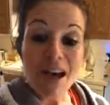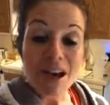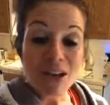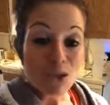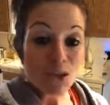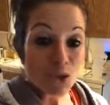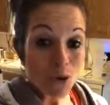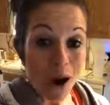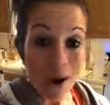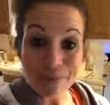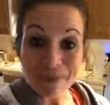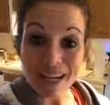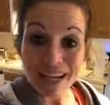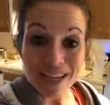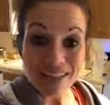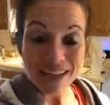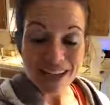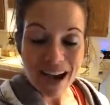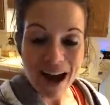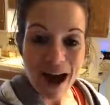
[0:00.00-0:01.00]
drop that in
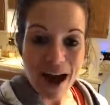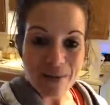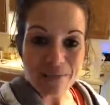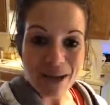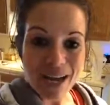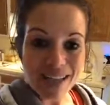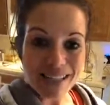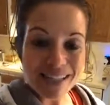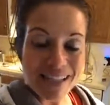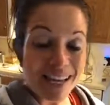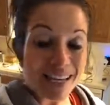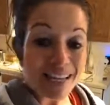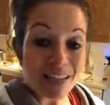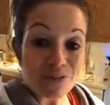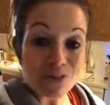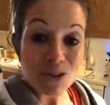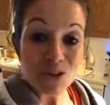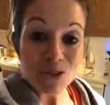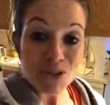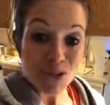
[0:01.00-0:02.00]
the comments. And if
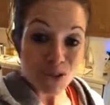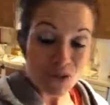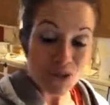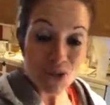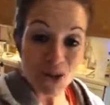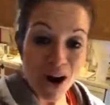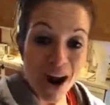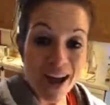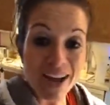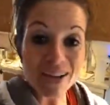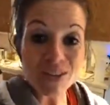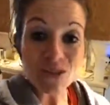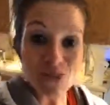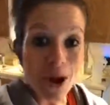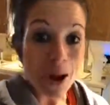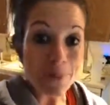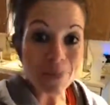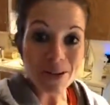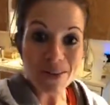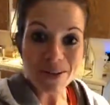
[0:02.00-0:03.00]
you do try it,
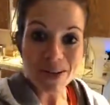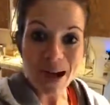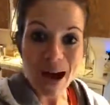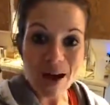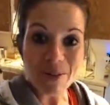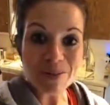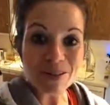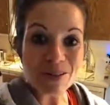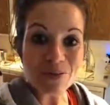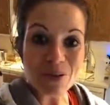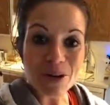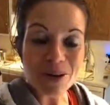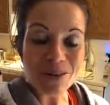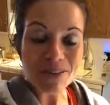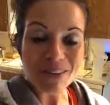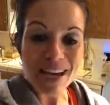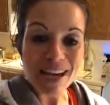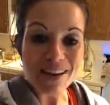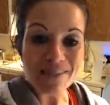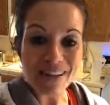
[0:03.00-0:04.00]
drop it in the comments of what you
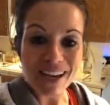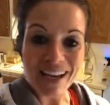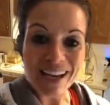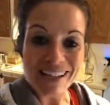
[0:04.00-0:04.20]
think of it,